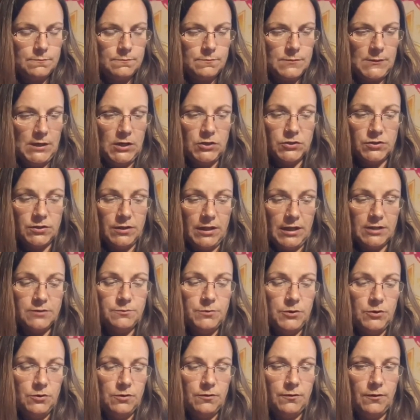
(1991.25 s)
So that's
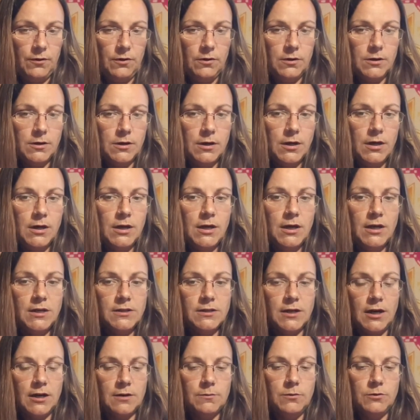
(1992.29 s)
beautiful.
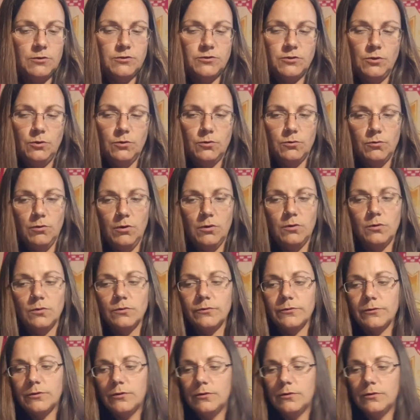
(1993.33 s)
Talk about soul growth.